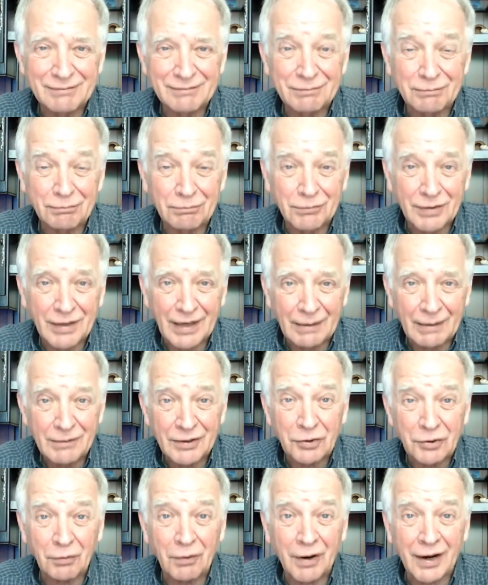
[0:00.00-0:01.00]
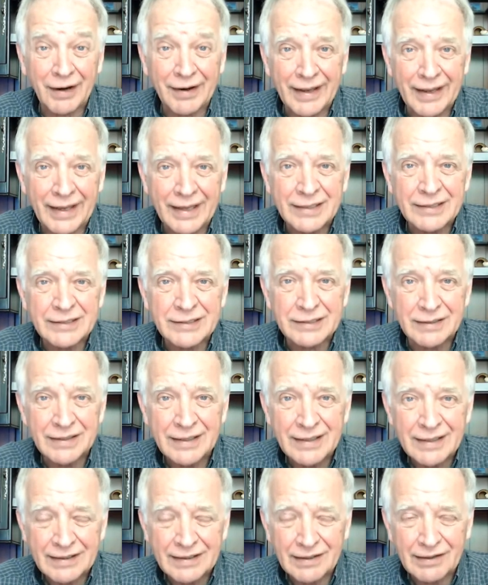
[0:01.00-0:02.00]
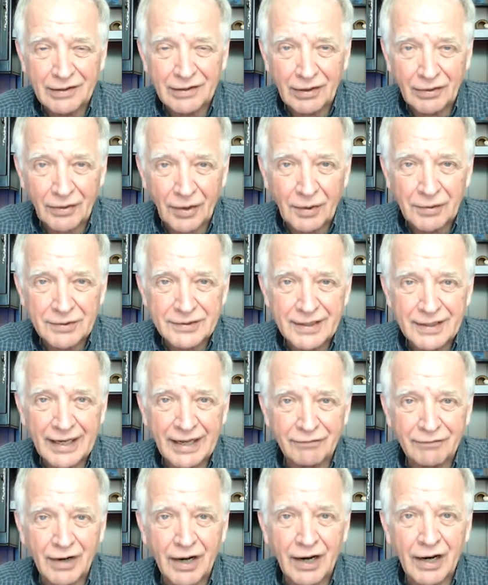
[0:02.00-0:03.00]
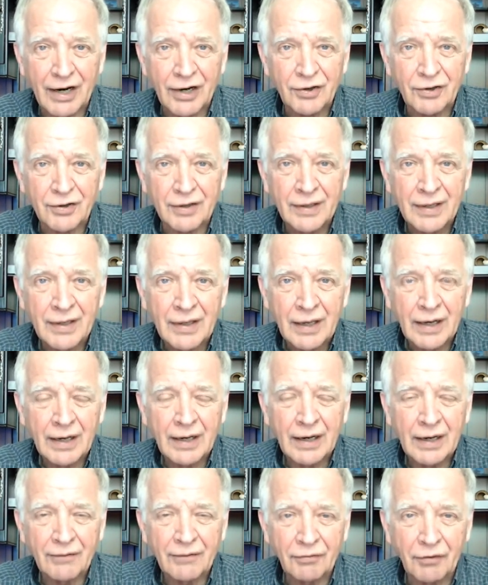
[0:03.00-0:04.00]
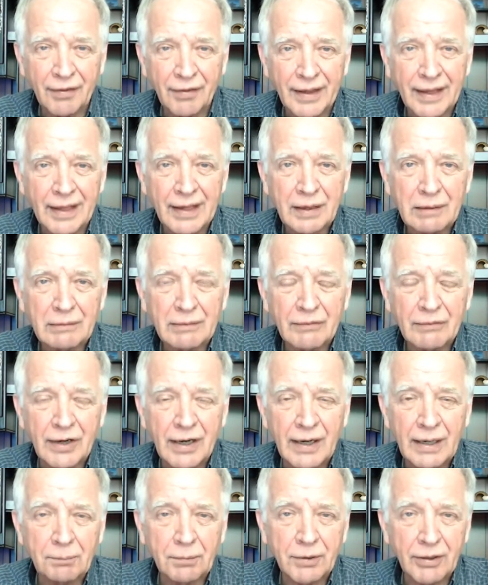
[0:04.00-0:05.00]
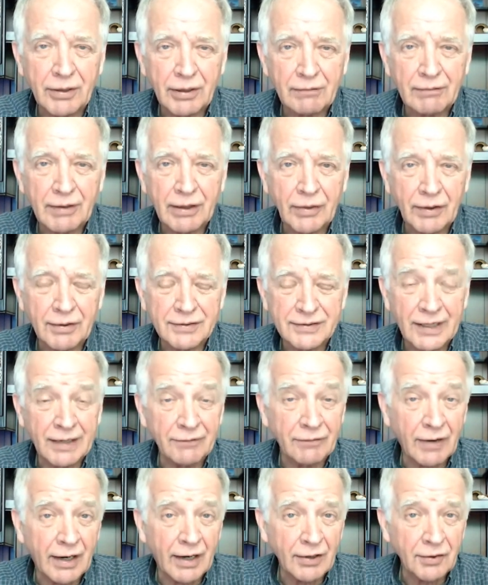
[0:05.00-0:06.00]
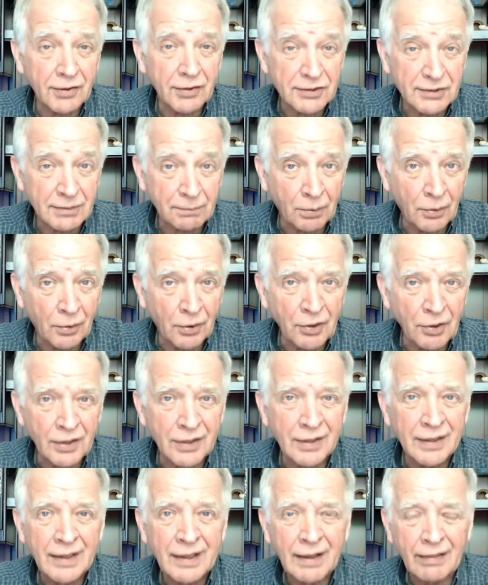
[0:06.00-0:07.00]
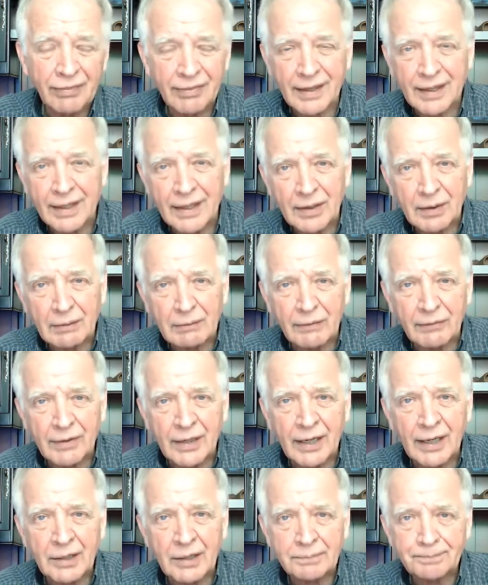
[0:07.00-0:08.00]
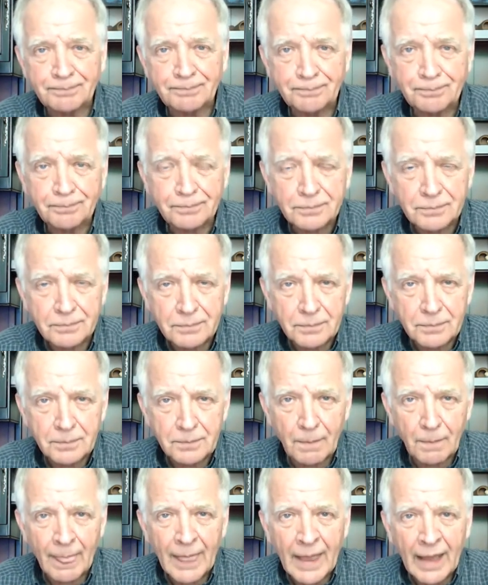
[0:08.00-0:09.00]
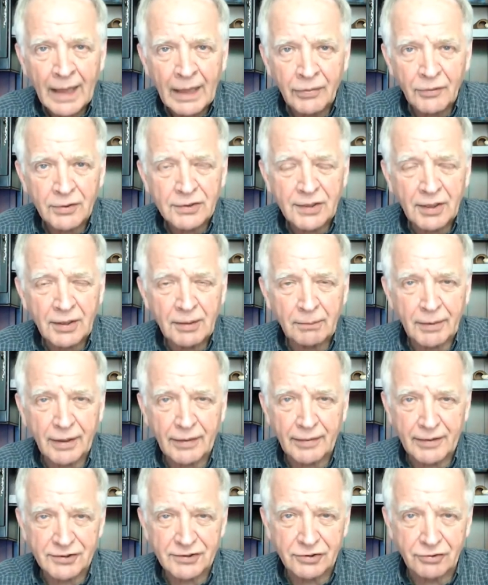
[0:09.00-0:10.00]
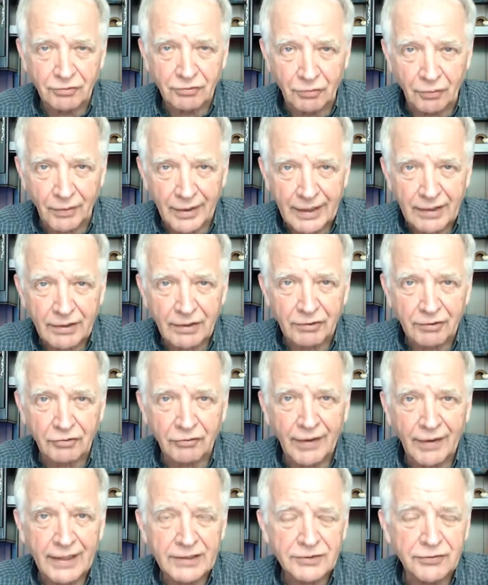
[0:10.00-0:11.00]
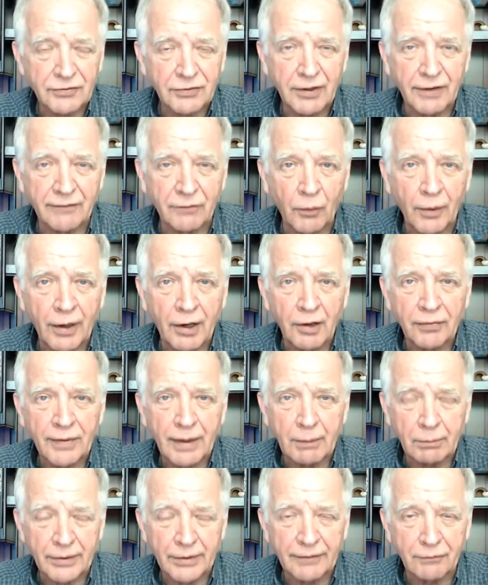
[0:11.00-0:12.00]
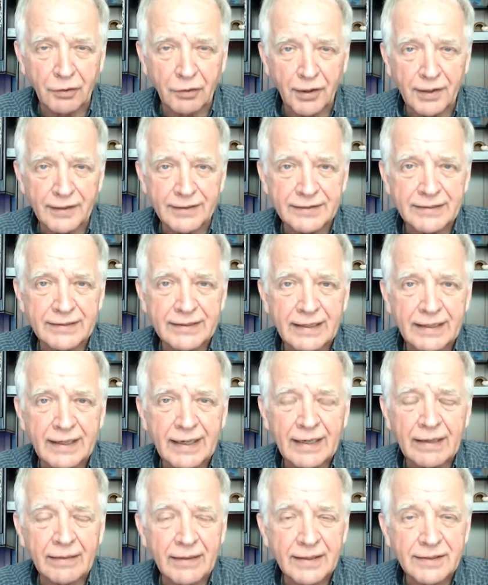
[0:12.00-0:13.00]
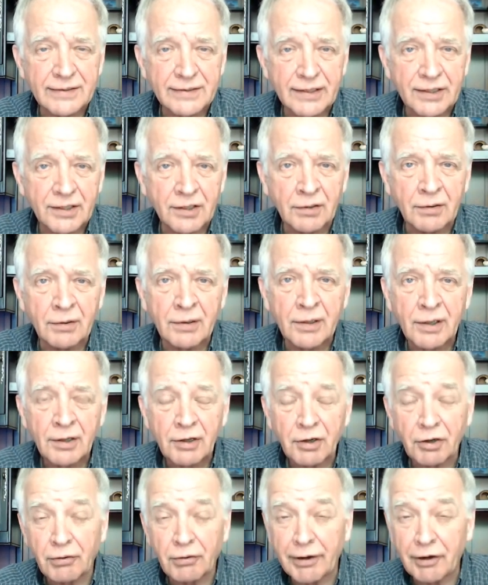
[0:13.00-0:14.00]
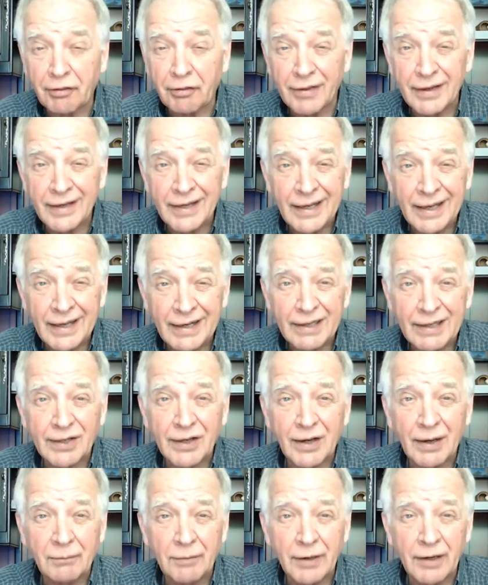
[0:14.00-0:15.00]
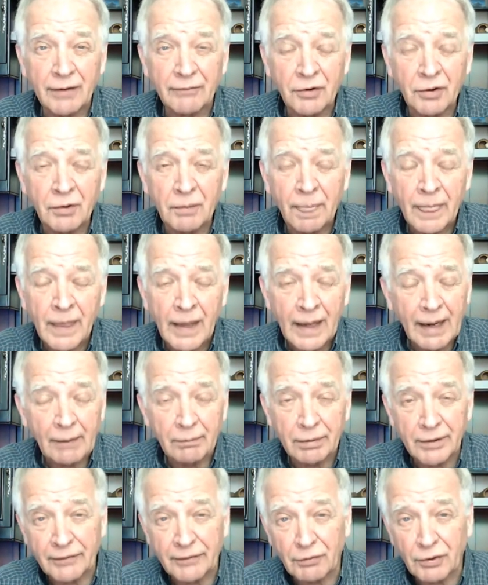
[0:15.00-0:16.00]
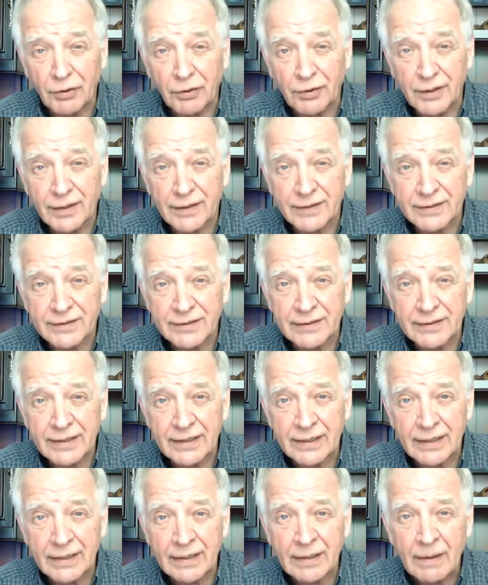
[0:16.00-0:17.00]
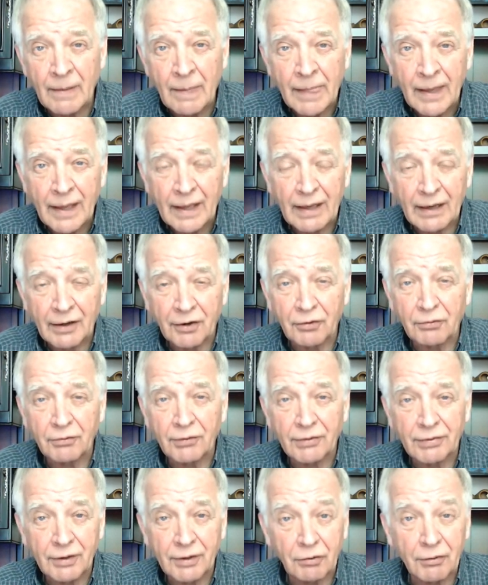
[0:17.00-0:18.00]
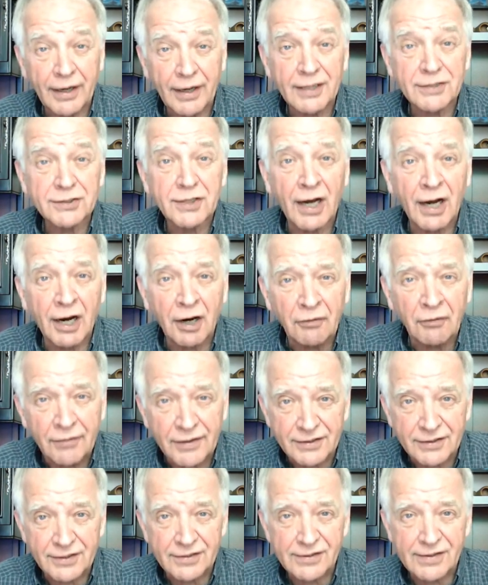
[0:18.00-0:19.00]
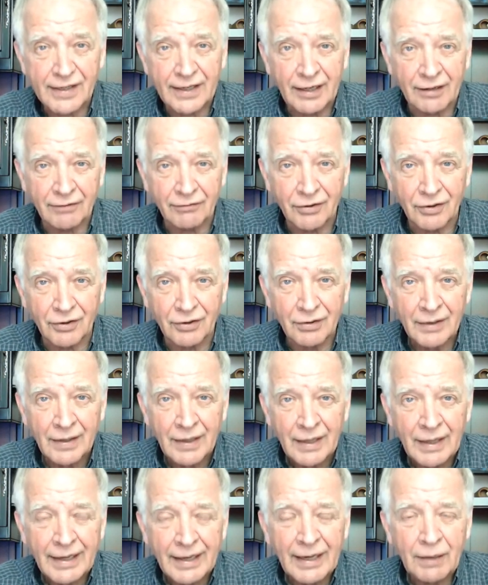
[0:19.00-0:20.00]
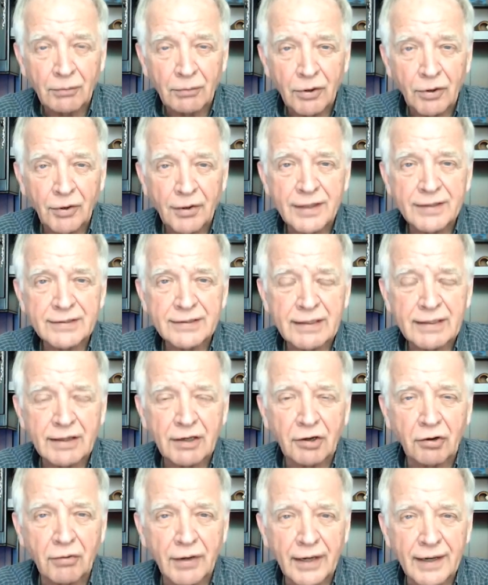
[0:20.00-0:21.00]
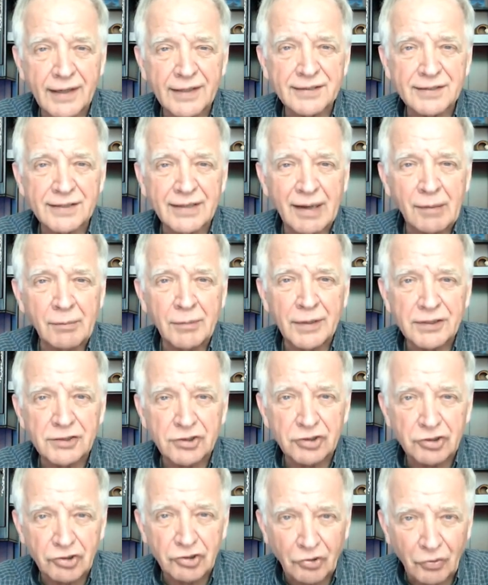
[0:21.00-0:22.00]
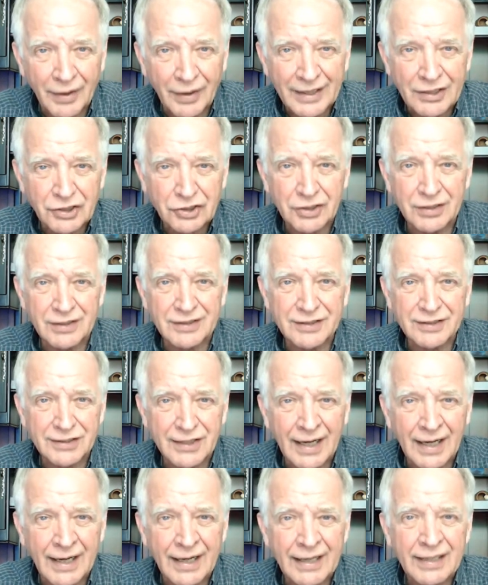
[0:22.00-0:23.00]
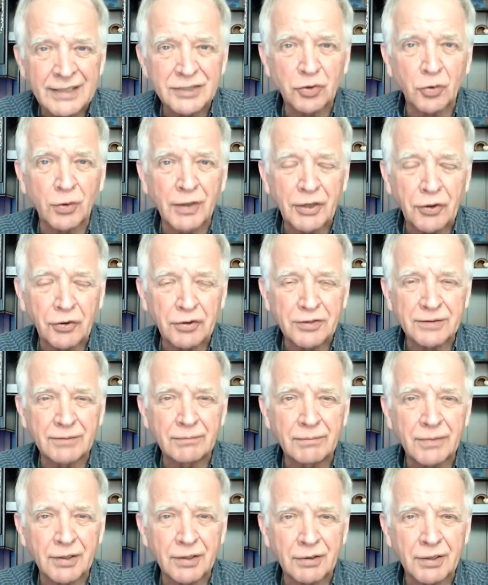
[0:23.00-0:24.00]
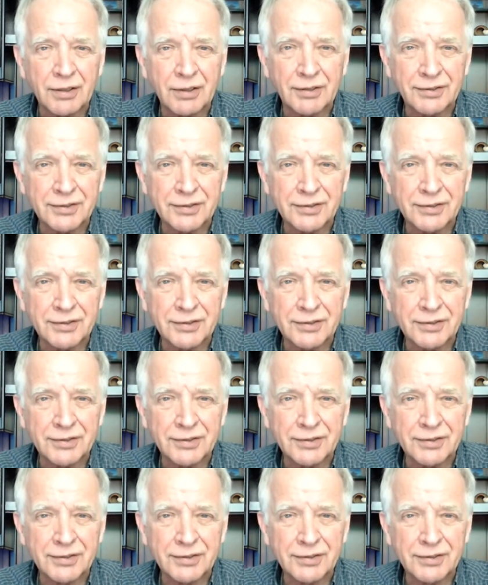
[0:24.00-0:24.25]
coming to our hands, to those that have a heart uh, for the kingdom of God, particularly those that have a heart to support the kingdom of God. There's going to be this great transfer of wealth. I believe we're going to see that this year, greater than any time ever. I believe we're going to see gr the greatest harvest ever. And we're going to see the greatest demonstrations, signs, wonders, and miracles